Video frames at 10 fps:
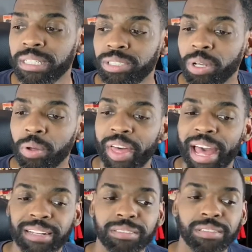so
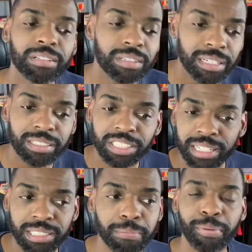that you can get a
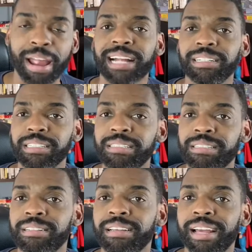chance to practice